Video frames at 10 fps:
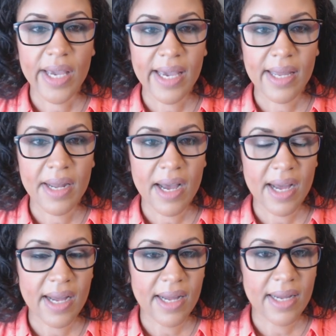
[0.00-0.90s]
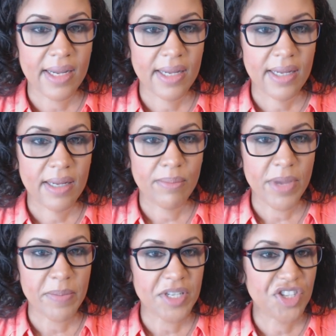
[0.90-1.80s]
can I
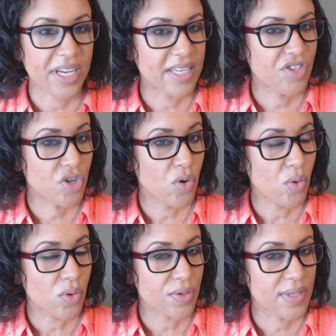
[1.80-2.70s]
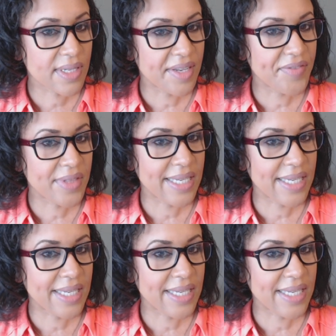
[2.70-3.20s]
maybe change course if